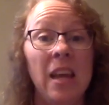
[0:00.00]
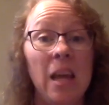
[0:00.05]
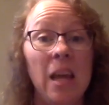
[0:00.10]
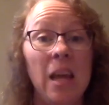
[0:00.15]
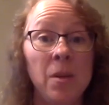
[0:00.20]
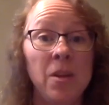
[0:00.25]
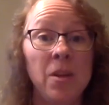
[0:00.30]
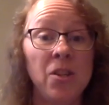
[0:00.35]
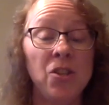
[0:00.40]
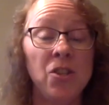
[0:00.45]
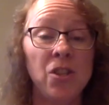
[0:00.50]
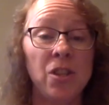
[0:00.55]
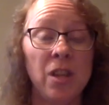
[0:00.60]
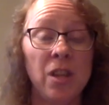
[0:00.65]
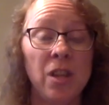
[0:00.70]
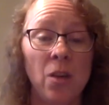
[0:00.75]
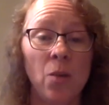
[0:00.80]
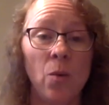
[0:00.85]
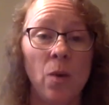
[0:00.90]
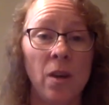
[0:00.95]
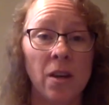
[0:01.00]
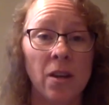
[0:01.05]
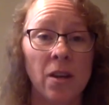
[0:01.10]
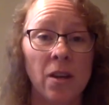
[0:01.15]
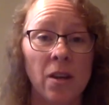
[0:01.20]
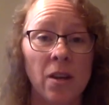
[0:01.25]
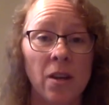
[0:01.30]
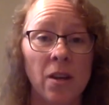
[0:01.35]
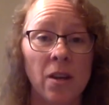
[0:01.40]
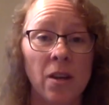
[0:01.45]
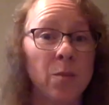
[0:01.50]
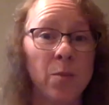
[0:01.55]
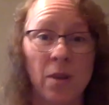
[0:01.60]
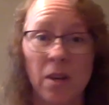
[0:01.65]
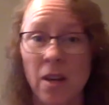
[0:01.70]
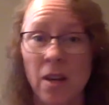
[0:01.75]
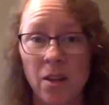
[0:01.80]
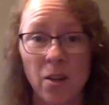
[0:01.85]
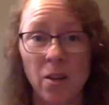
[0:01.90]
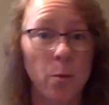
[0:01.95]
image that you want to create to put
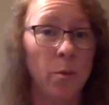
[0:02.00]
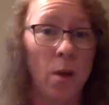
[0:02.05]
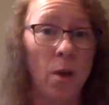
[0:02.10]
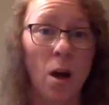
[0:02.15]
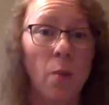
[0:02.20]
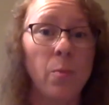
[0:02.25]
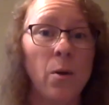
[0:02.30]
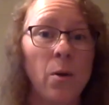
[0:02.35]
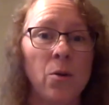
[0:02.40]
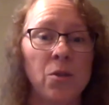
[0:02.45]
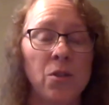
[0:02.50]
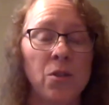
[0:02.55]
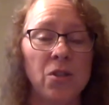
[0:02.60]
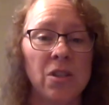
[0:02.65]
on your blog post